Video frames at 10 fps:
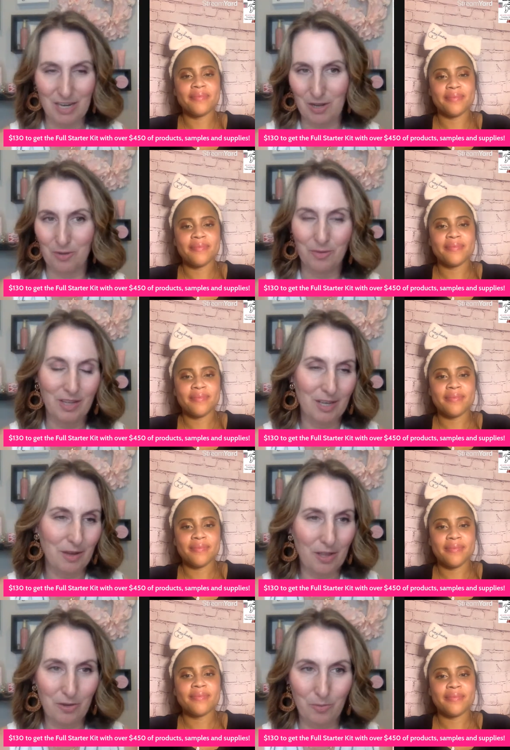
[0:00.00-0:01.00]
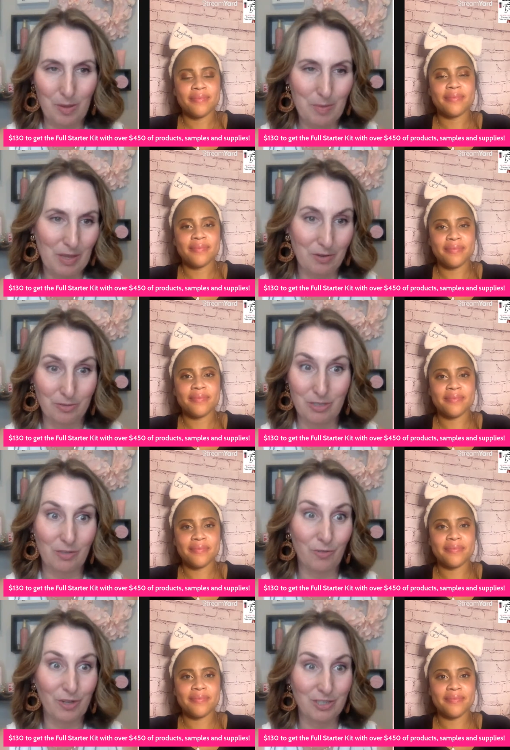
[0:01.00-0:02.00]
Speaker 1: you know, other women or
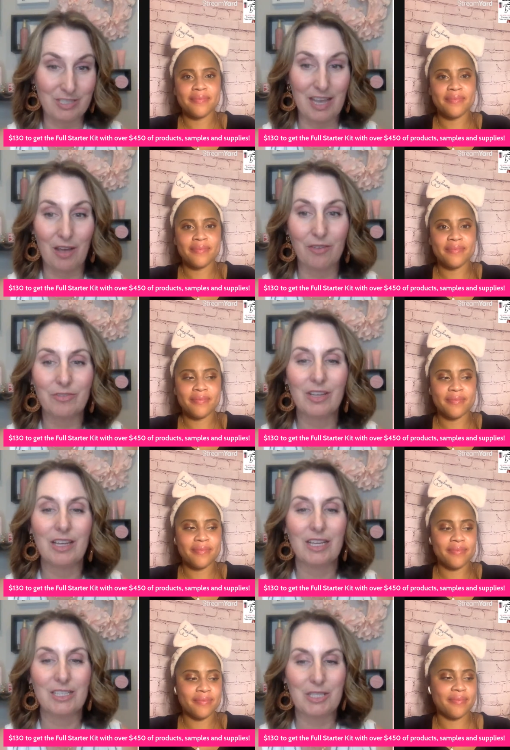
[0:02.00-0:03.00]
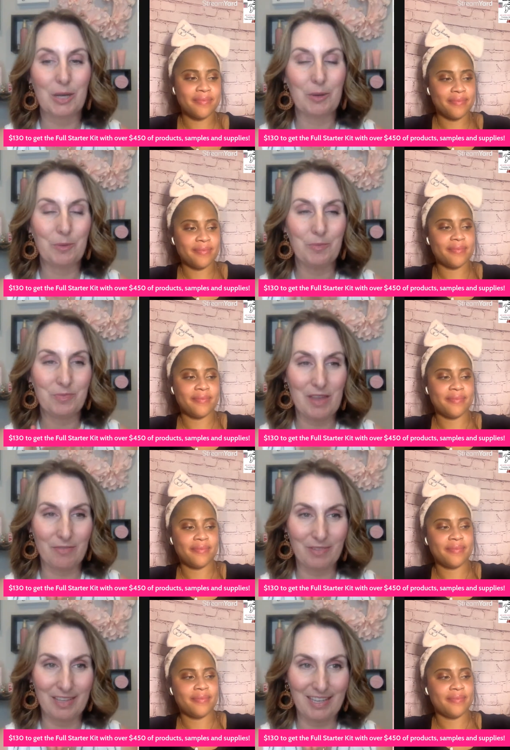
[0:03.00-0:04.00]
just for yourself. So
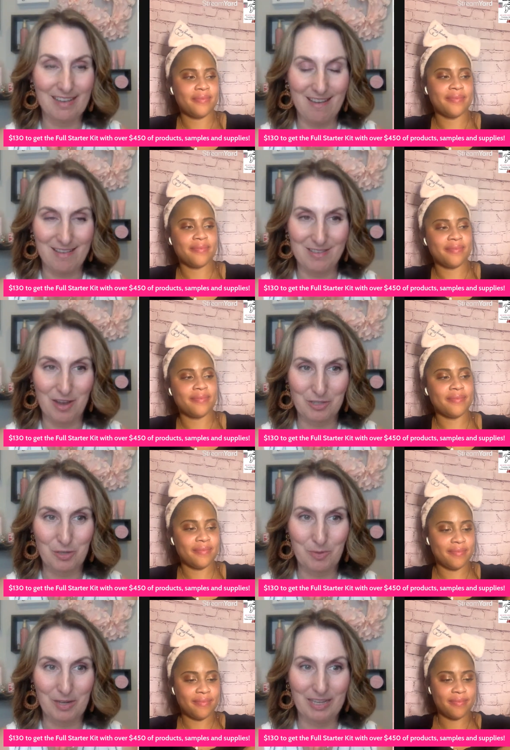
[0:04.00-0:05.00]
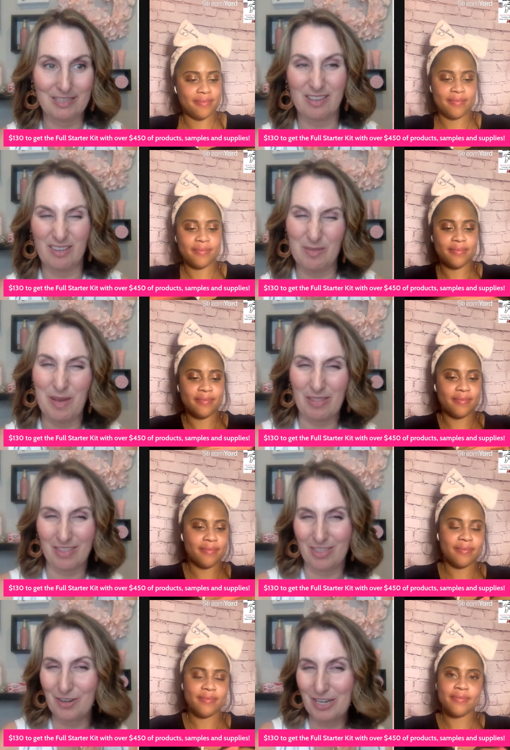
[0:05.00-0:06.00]
definitely talk to your beauty consultant about
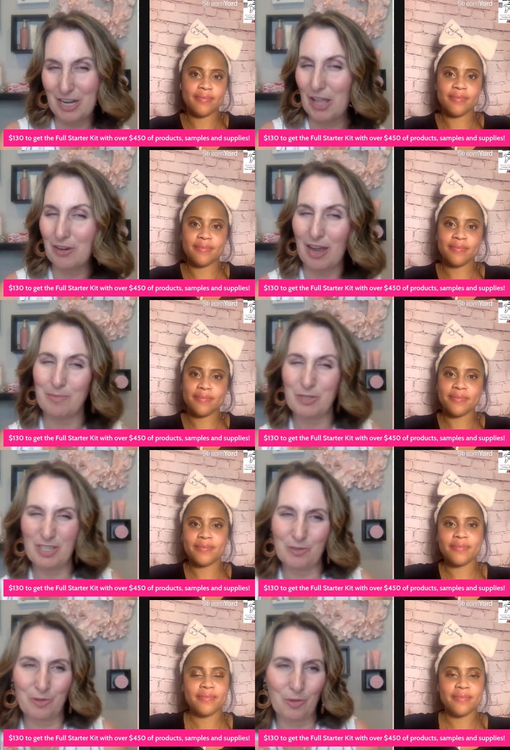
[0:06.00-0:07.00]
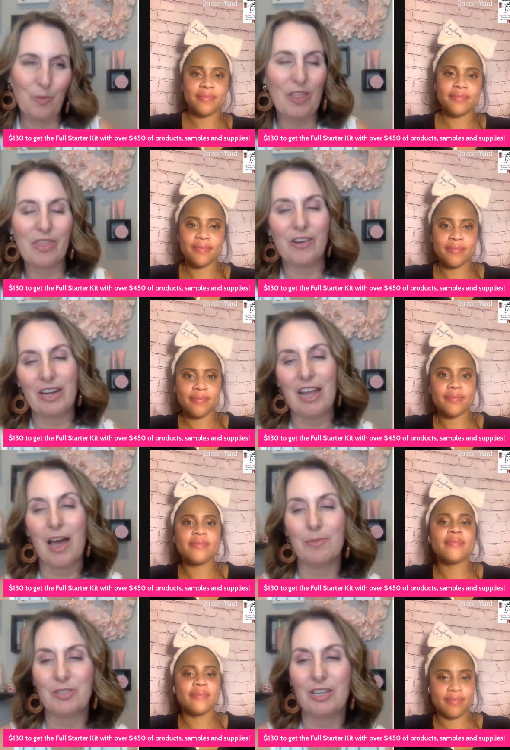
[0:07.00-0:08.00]
the $30 option or the 130
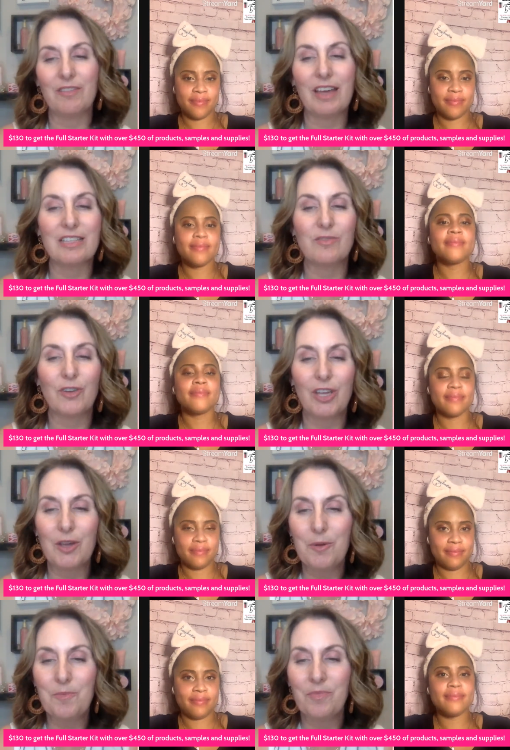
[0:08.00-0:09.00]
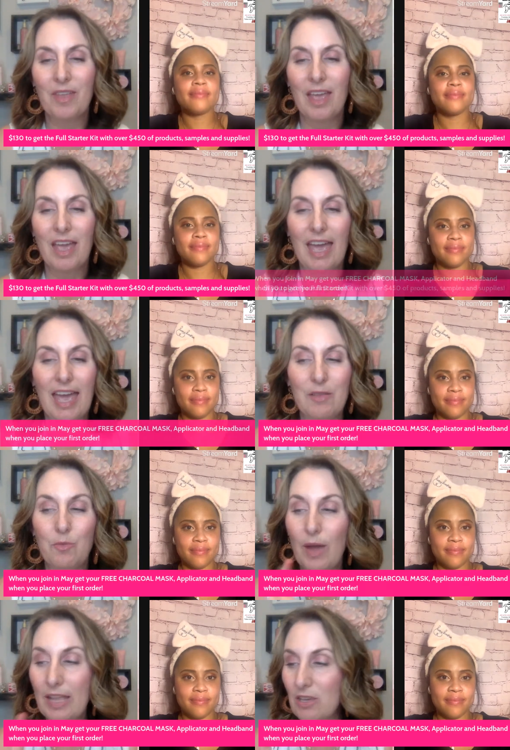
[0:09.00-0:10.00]
option if that's for you.
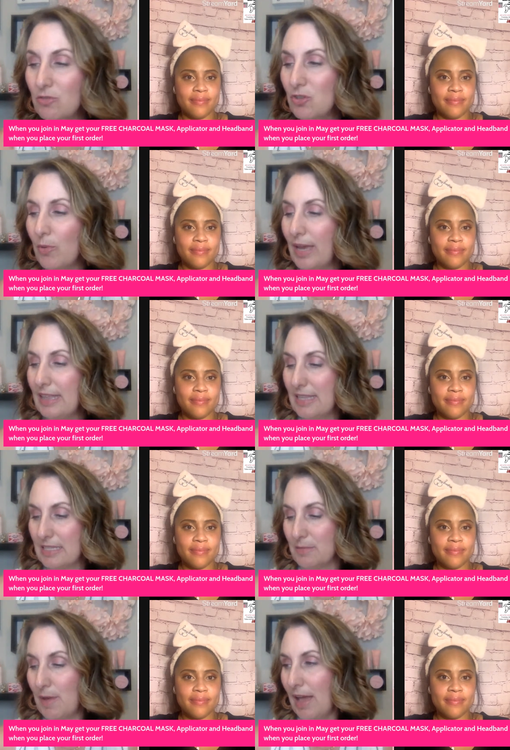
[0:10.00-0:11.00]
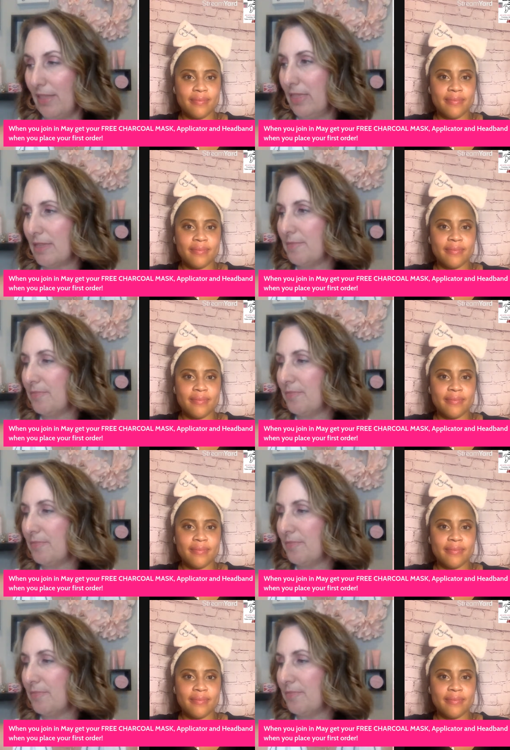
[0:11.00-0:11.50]
And when you join this month,